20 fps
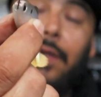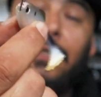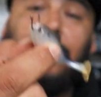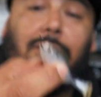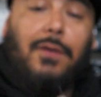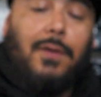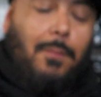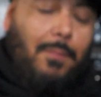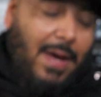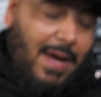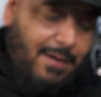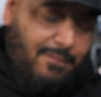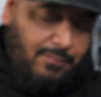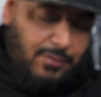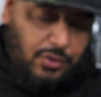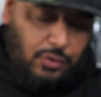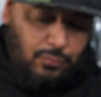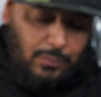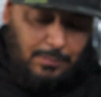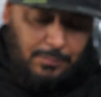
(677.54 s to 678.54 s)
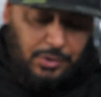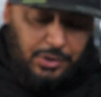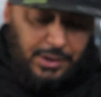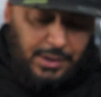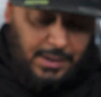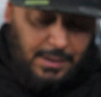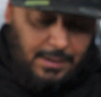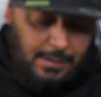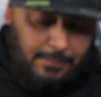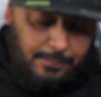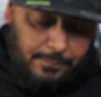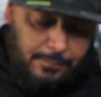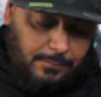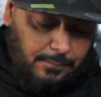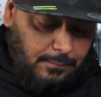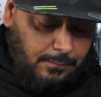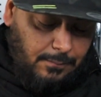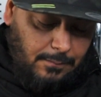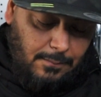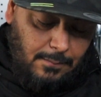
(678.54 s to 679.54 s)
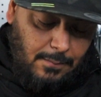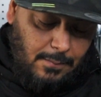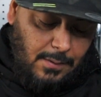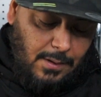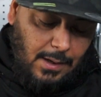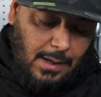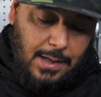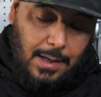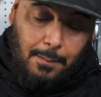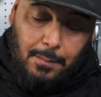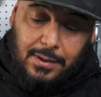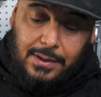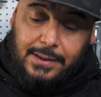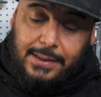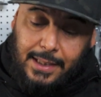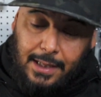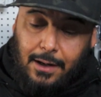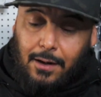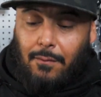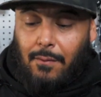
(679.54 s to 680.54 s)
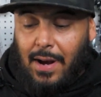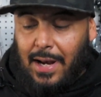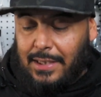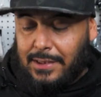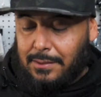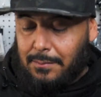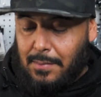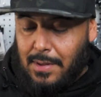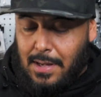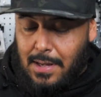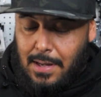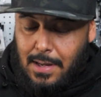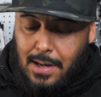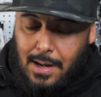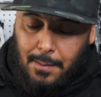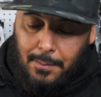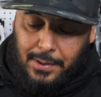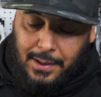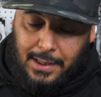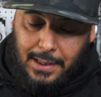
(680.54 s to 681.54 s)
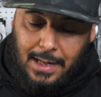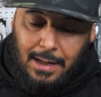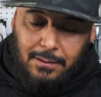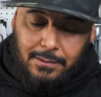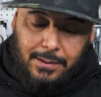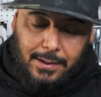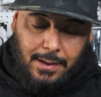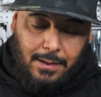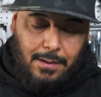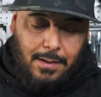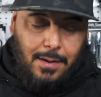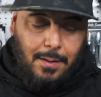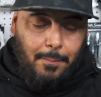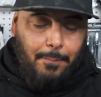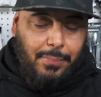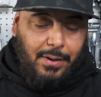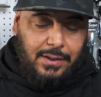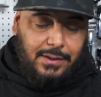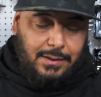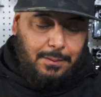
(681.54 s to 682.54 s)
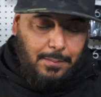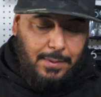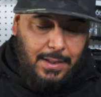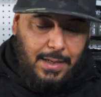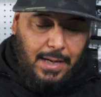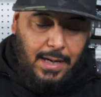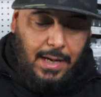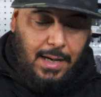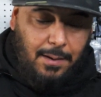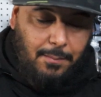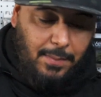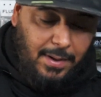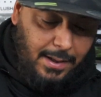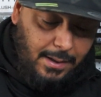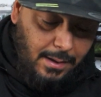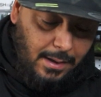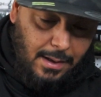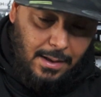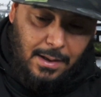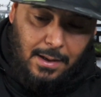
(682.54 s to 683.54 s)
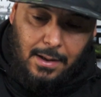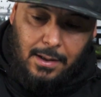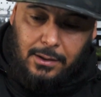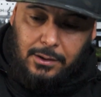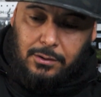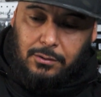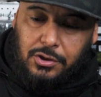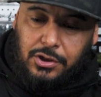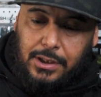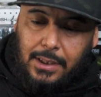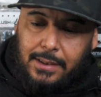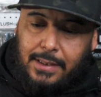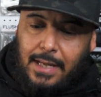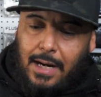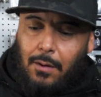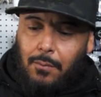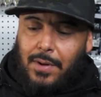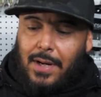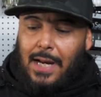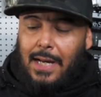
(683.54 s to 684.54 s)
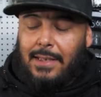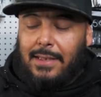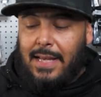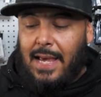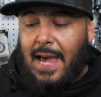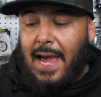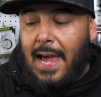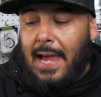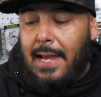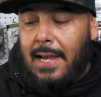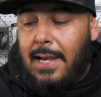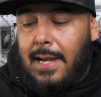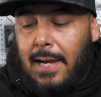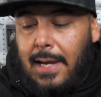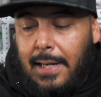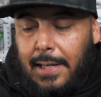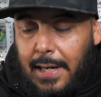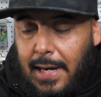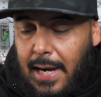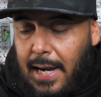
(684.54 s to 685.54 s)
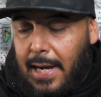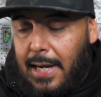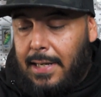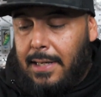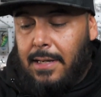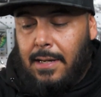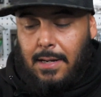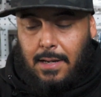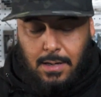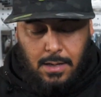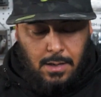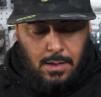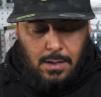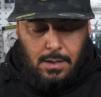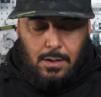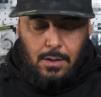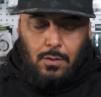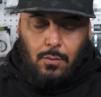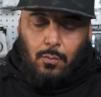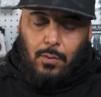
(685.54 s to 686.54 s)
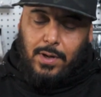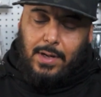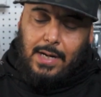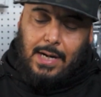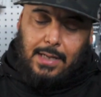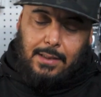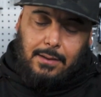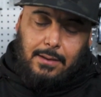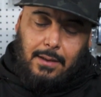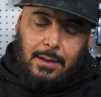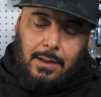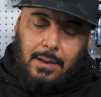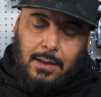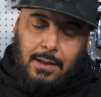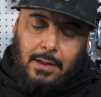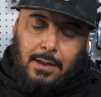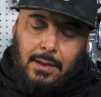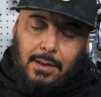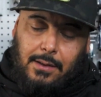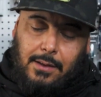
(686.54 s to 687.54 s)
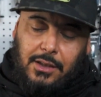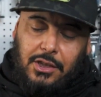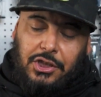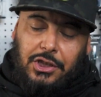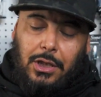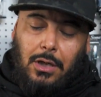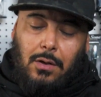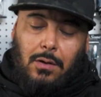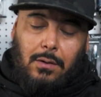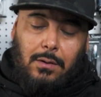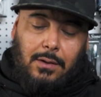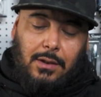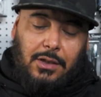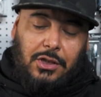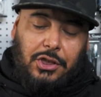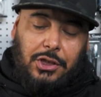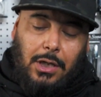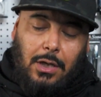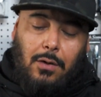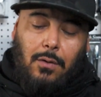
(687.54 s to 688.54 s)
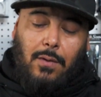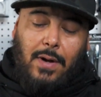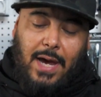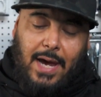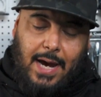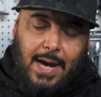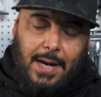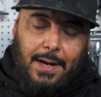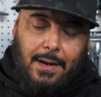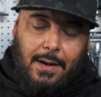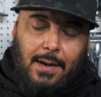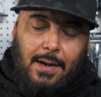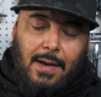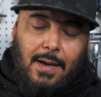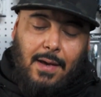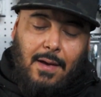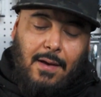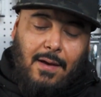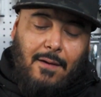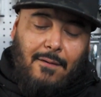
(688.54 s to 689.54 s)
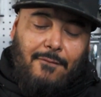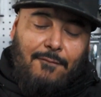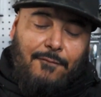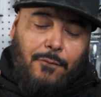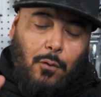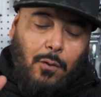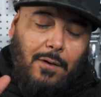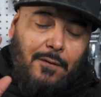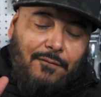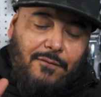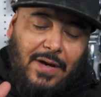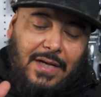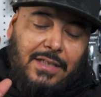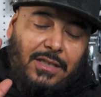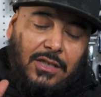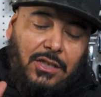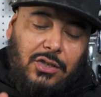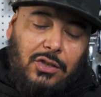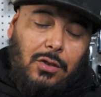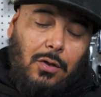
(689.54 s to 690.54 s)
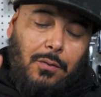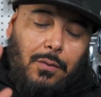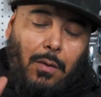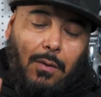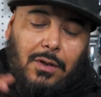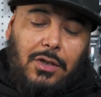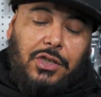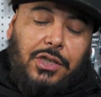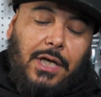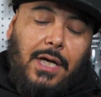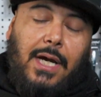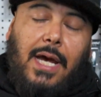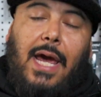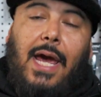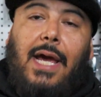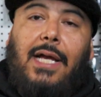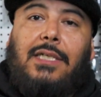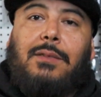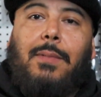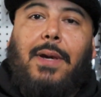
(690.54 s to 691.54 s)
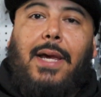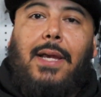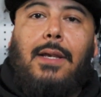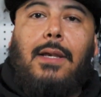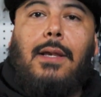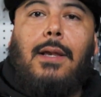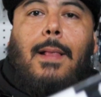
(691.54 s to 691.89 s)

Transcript: this on the back of a swim jig, and I'm gonna terrorize them. I'm gonna get out there and bust them in the head, man. So check that out. We got that, and then we got the juggle head forward facing sonar jig heads, man.